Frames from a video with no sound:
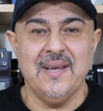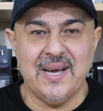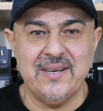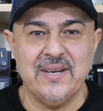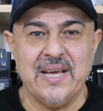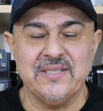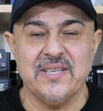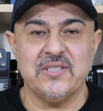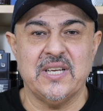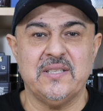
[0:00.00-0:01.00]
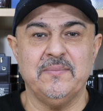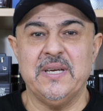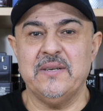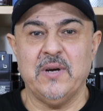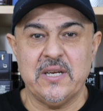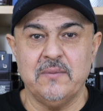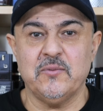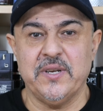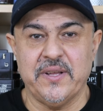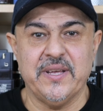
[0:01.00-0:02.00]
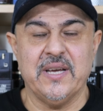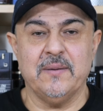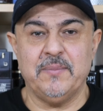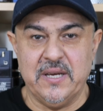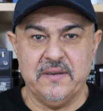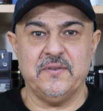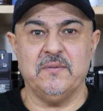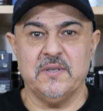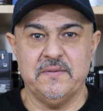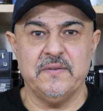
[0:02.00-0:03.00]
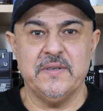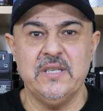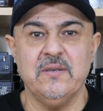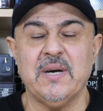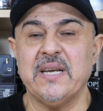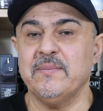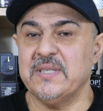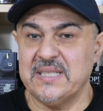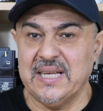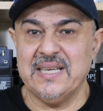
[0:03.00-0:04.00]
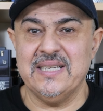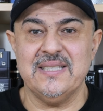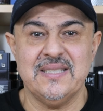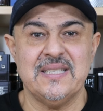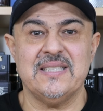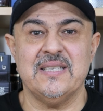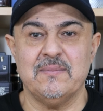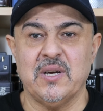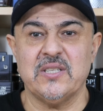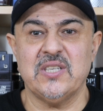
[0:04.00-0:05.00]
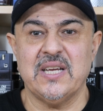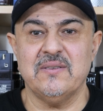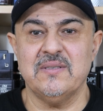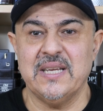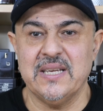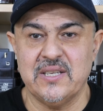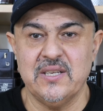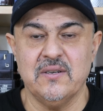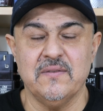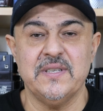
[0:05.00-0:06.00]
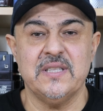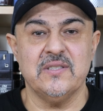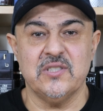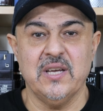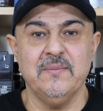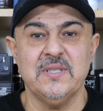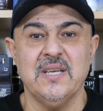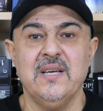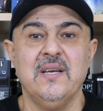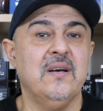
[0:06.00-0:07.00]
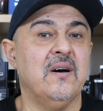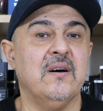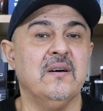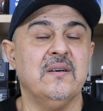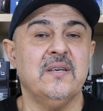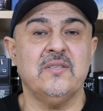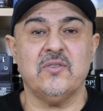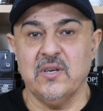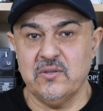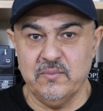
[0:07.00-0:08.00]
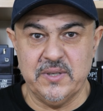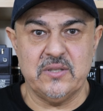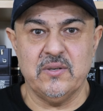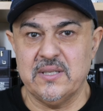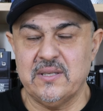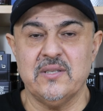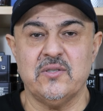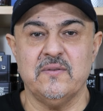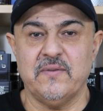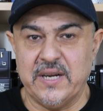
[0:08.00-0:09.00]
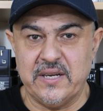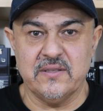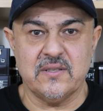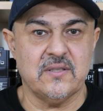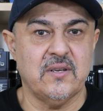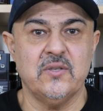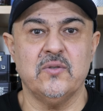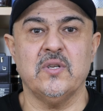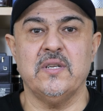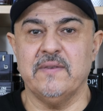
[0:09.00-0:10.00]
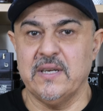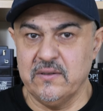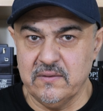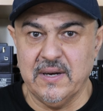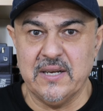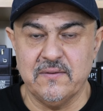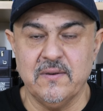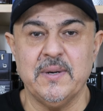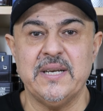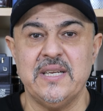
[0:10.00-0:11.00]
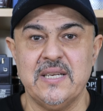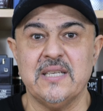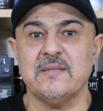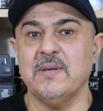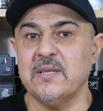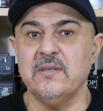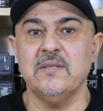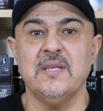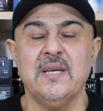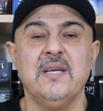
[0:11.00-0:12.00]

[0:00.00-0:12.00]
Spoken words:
Hello ladies and gentlemen, welcome to another perfume review video. My name is Naz. This is my channel, the King of Hidden Gems. I try to bring to your attention fragrances are usually very good value for money. They smell good.